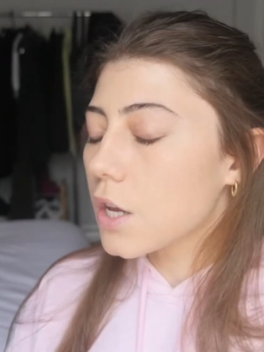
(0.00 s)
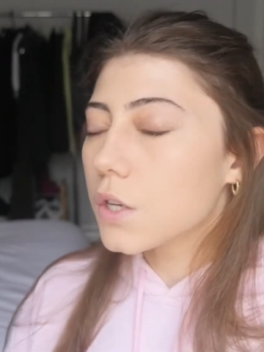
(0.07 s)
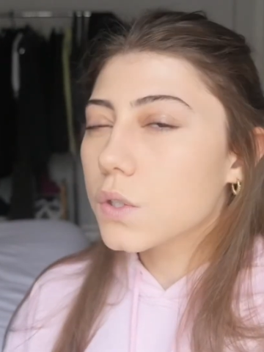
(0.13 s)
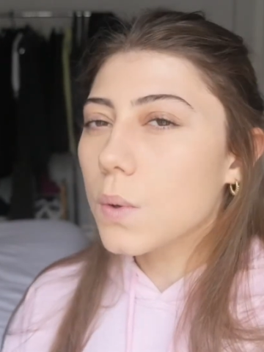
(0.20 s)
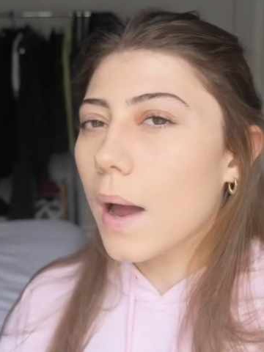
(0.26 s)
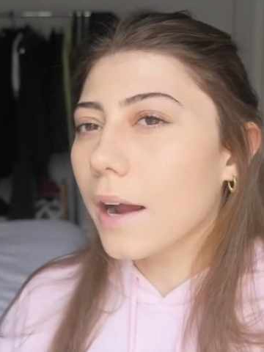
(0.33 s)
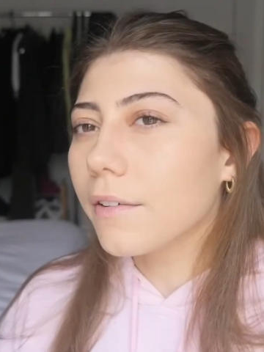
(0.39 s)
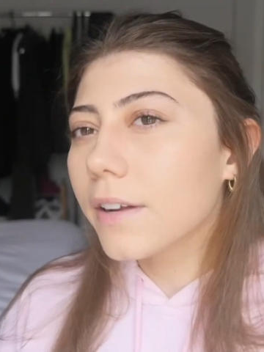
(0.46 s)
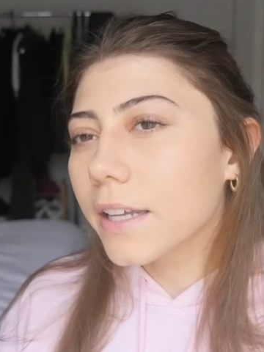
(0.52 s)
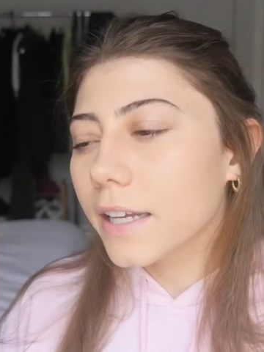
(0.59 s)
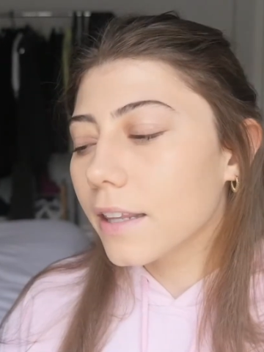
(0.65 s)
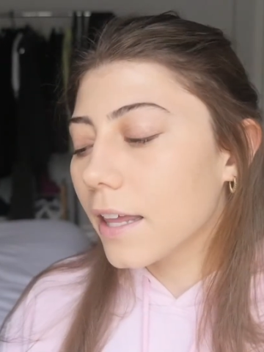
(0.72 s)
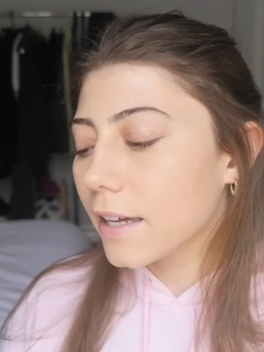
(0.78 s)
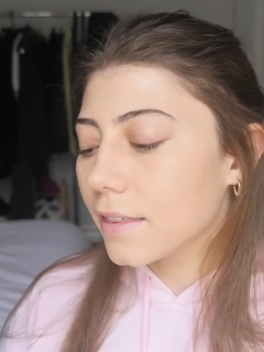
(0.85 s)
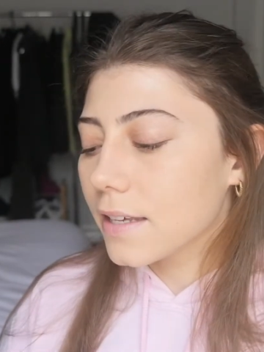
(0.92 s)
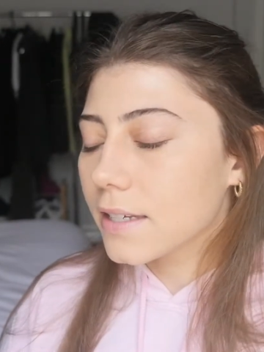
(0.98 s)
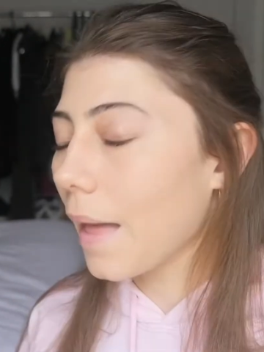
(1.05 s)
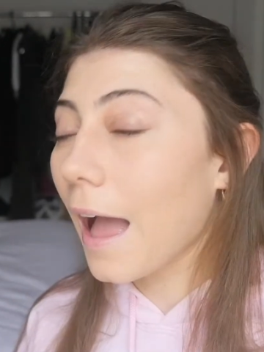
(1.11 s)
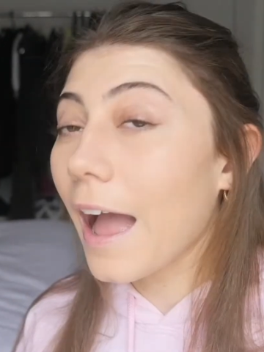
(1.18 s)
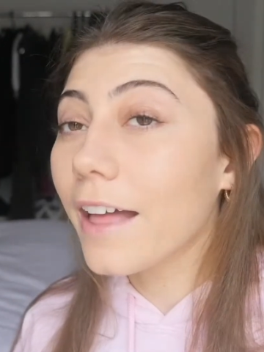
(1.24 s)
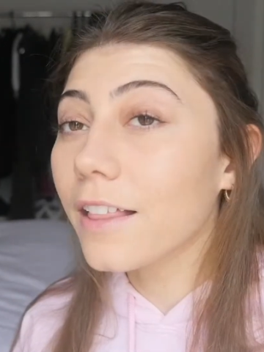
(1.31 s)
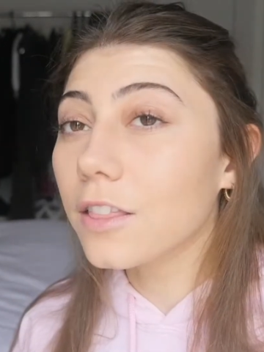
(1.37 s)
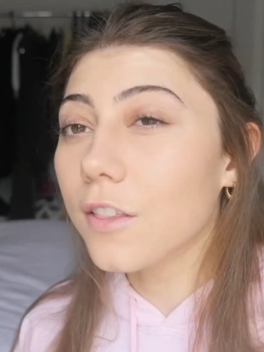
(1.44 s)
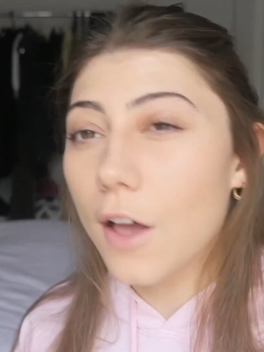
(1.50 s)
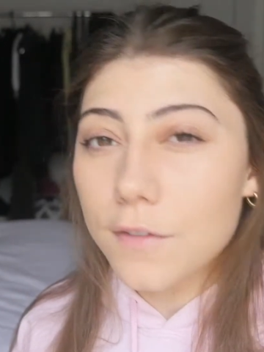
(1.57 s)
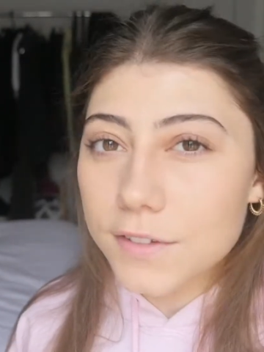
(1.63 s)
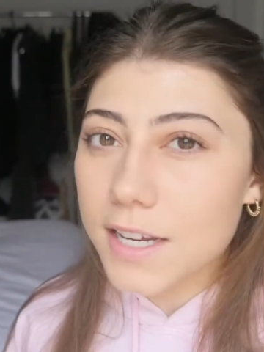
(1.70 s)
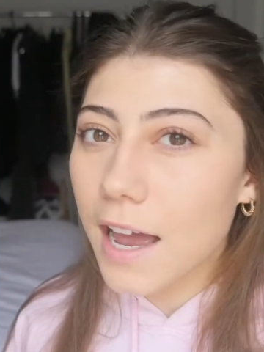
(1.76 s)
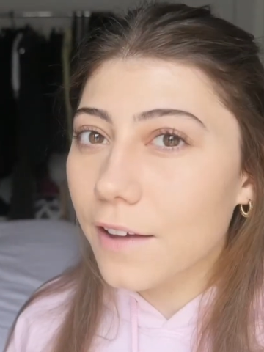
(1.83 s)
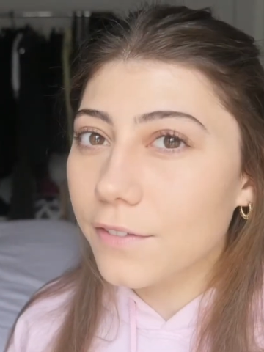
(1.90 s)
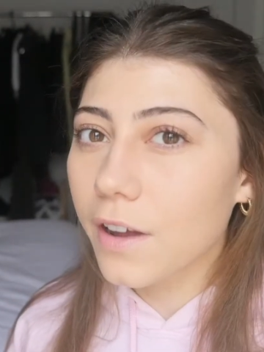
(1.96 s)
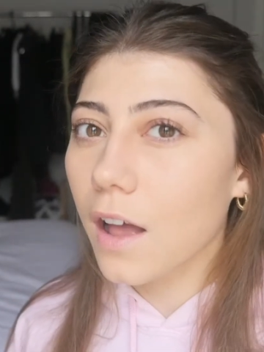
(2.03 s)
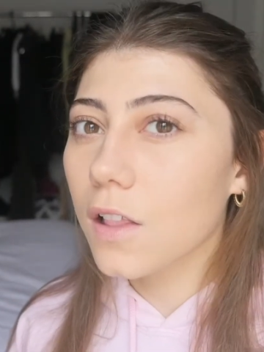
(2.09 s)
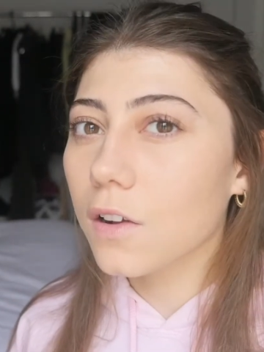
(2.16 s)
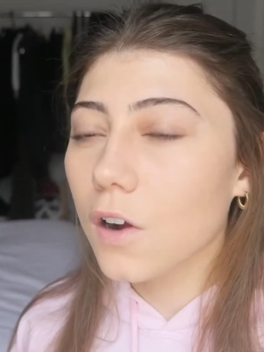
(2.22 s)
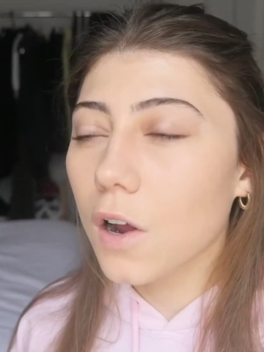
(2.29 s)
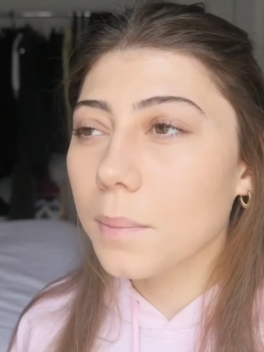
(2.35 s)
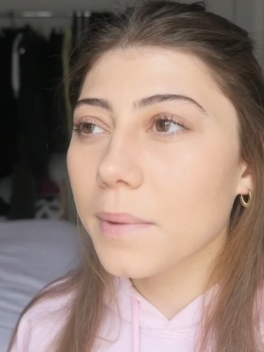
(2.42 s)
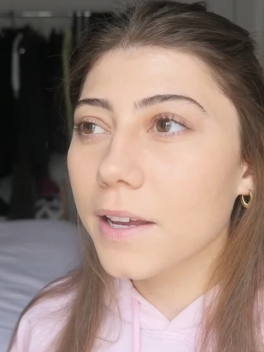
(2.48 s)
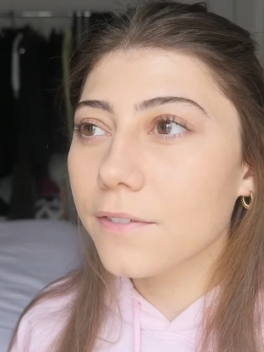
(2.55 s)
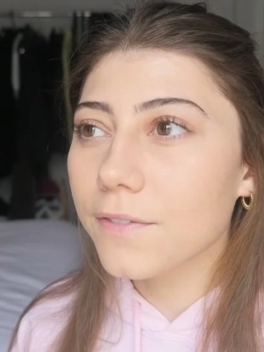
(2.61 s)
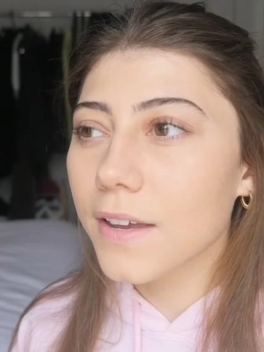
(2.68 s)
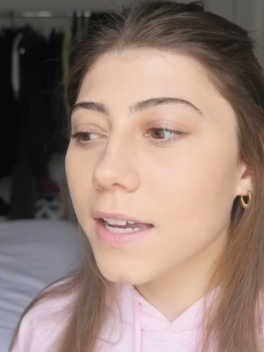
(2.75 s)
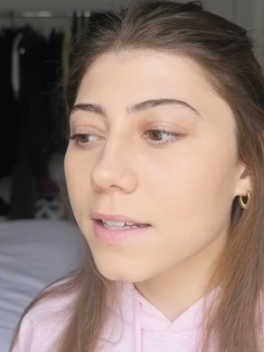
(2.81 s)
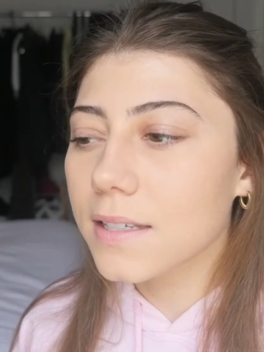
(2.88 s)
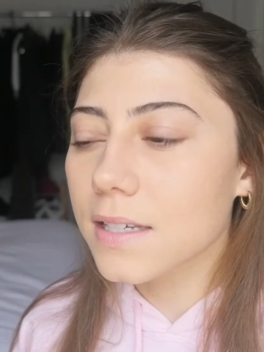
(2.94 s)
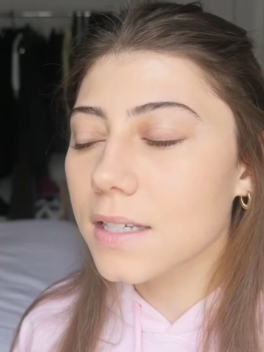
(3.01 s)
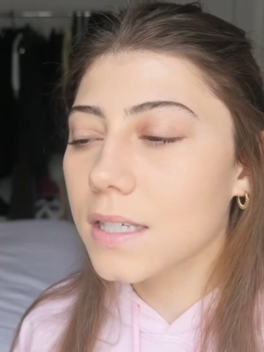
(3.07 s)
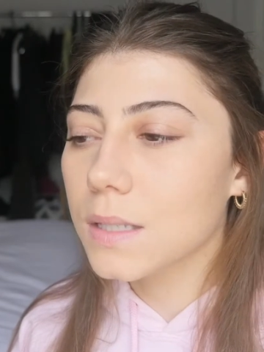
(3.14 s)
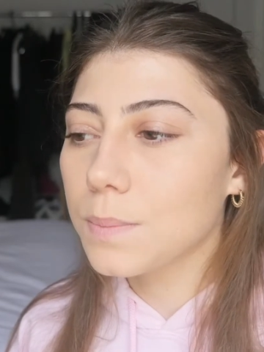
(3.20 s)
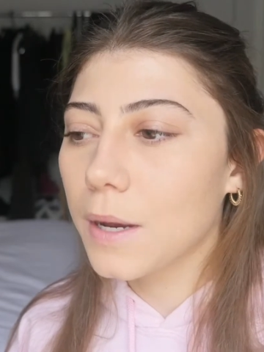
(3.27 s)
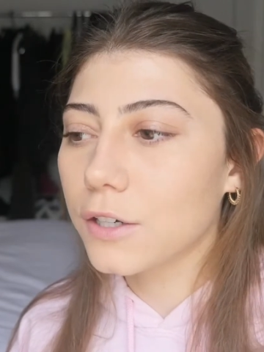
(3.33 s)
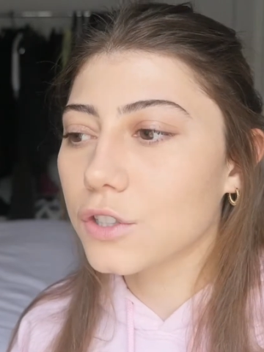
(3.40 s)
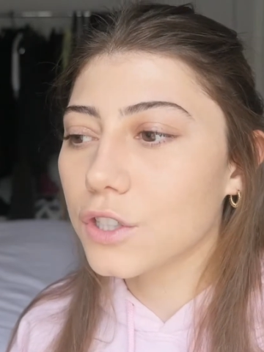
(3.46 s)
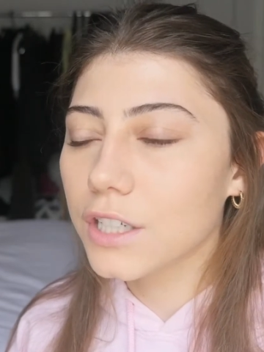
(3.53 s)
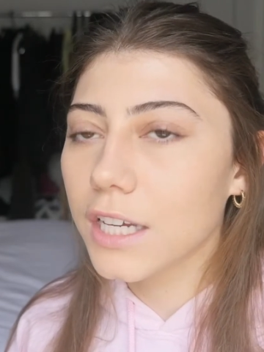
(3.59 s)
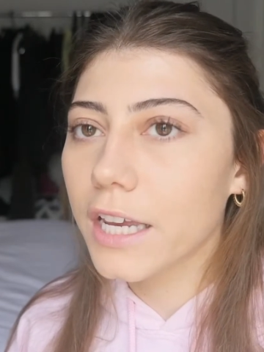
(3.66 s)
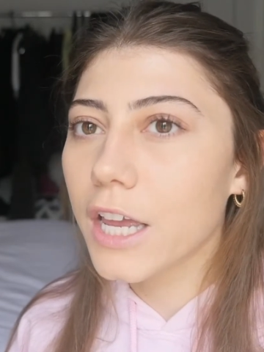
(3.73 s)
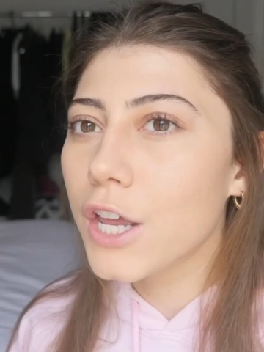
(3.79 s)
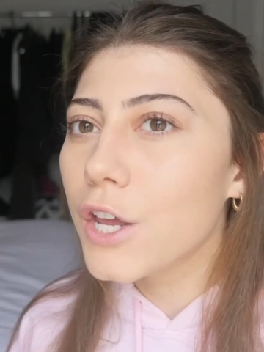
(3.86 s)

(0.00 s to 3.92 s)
So I really like this. I love to have color on my face, especially